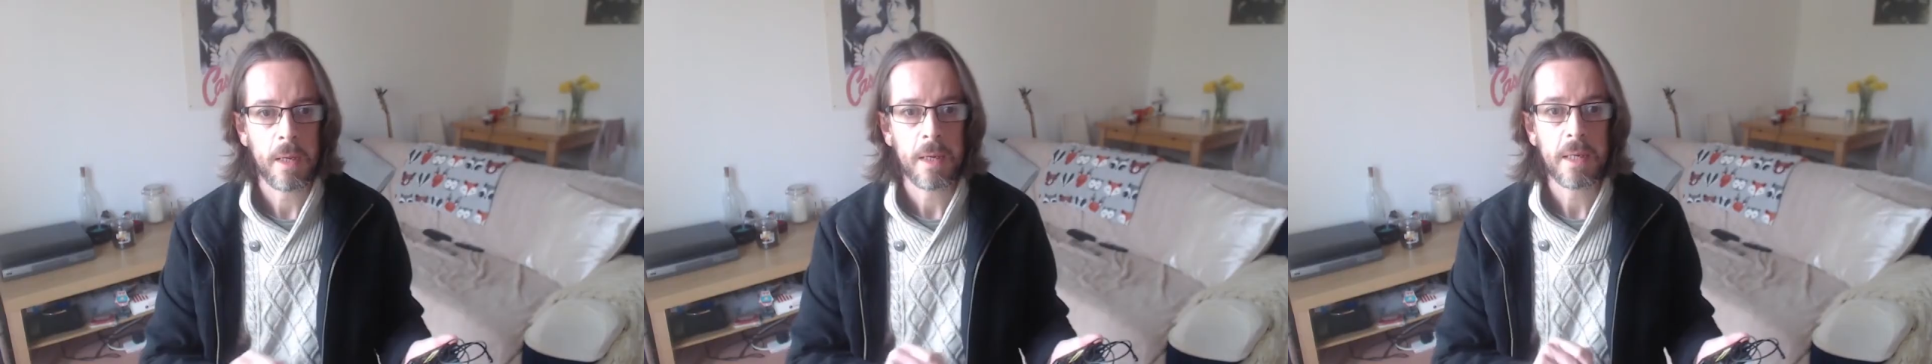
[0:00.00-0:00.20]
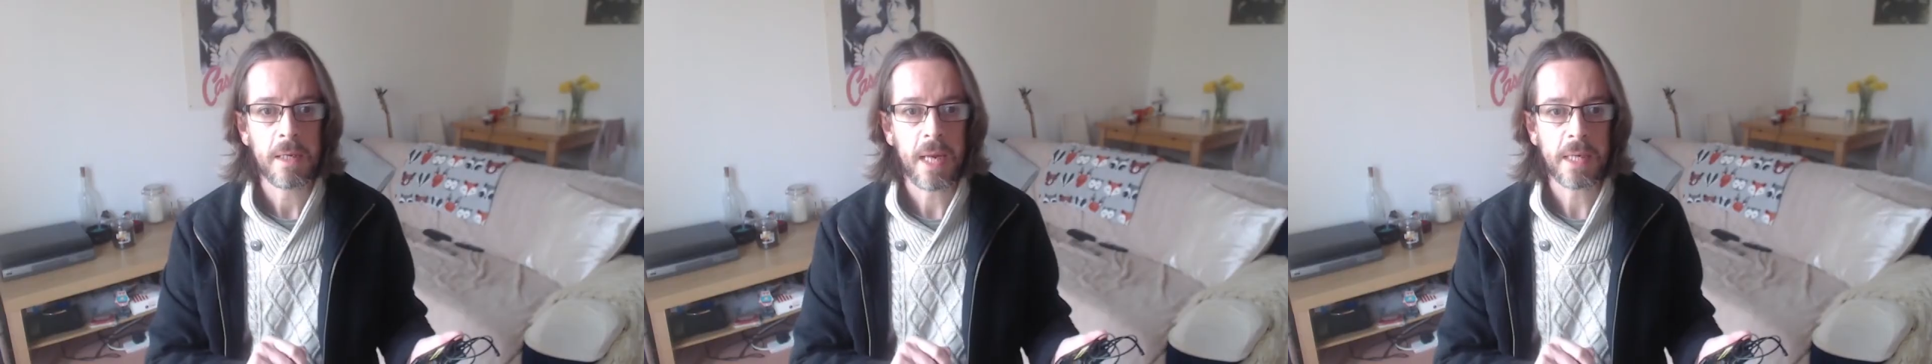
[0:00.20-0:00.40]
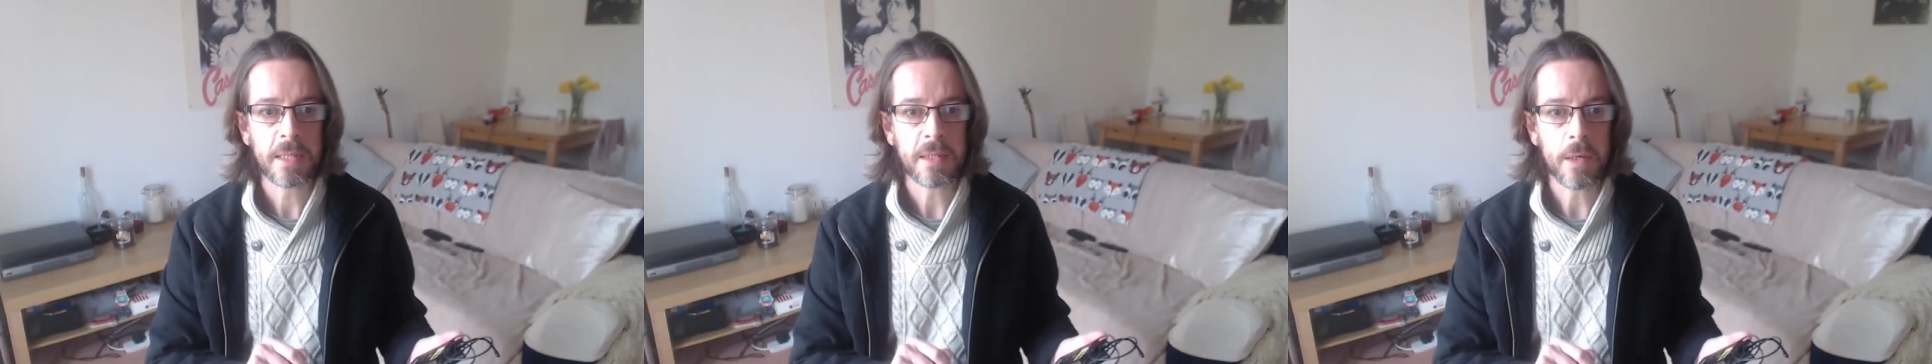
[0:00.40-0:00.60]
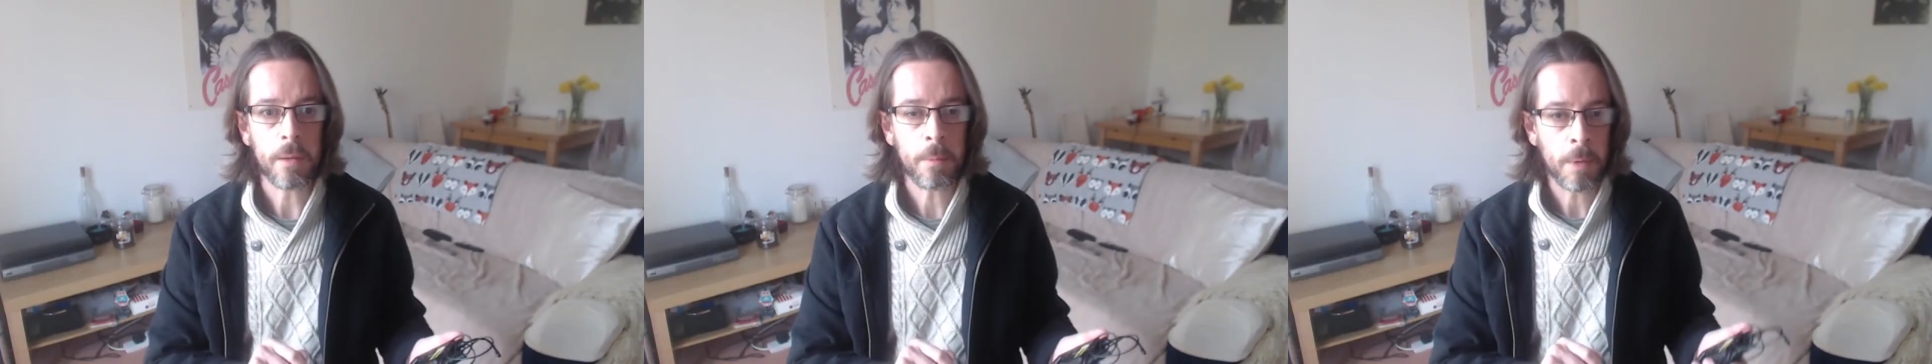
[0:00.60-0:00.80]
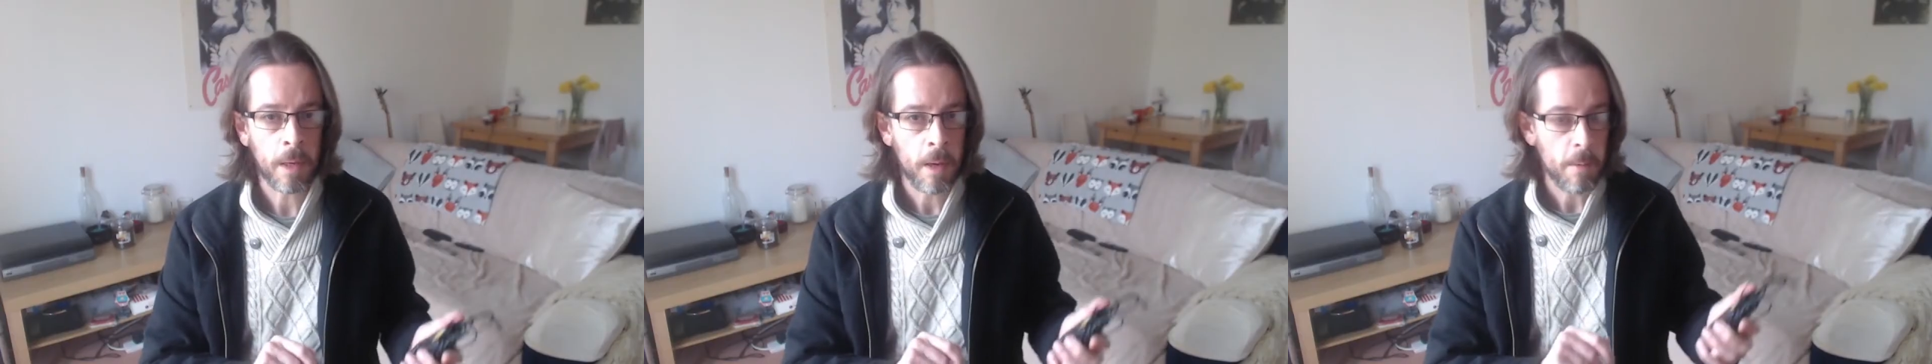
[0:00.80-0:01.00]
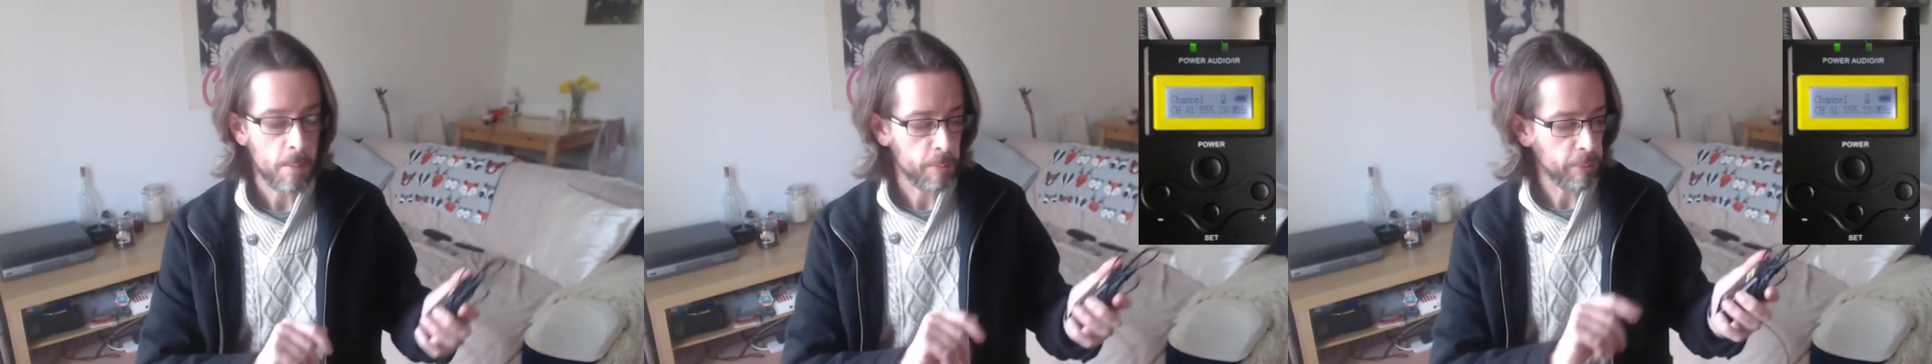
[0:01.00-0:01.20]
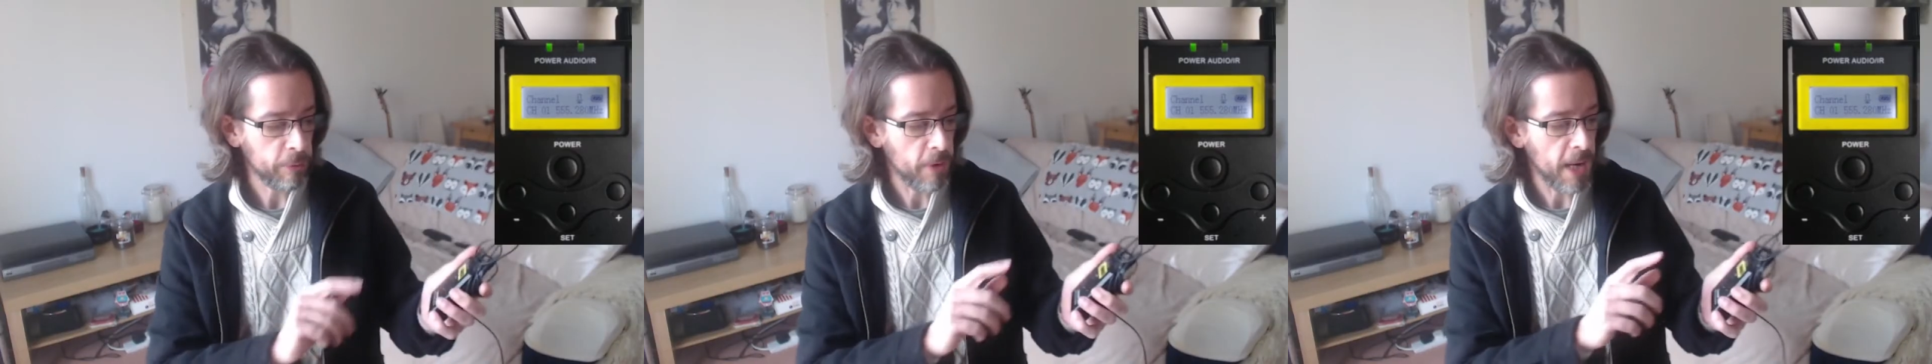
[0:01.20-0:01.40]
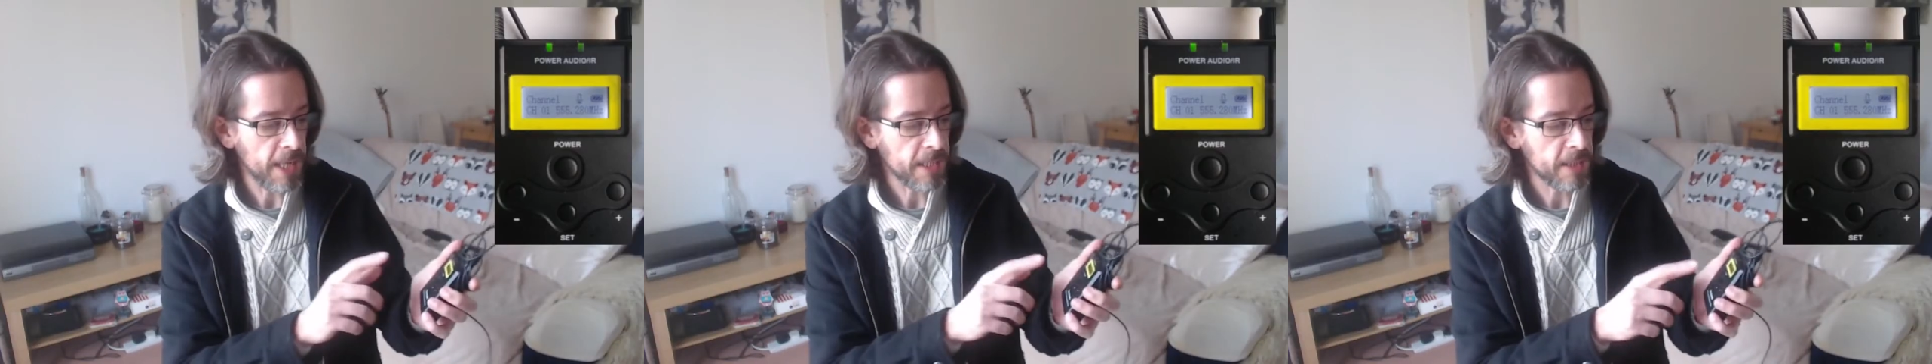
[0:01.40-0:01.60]
Next up,
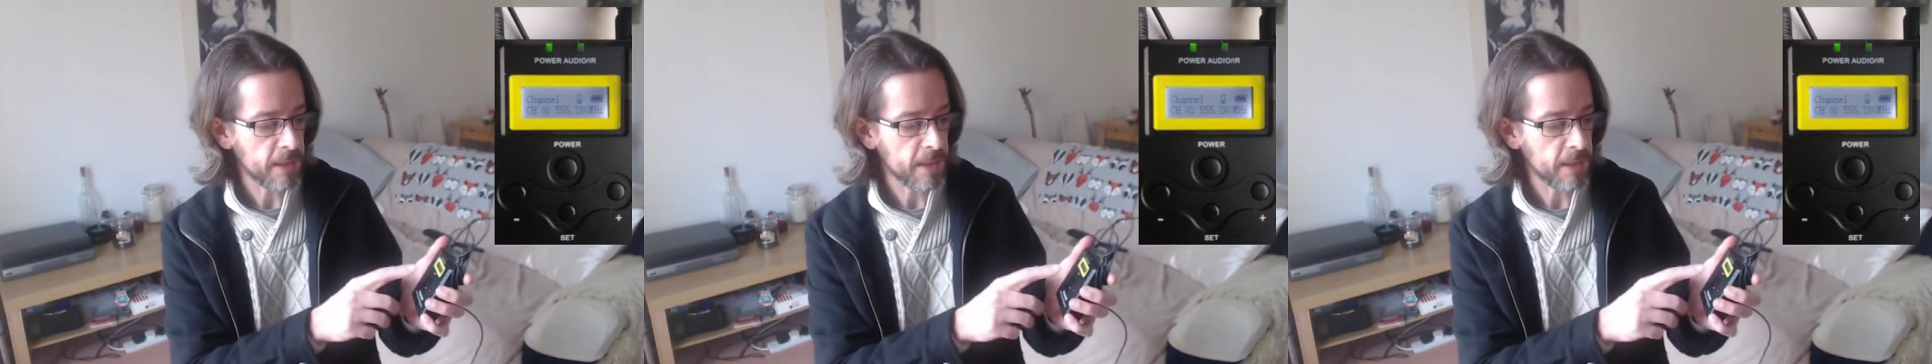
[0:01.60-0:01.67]
press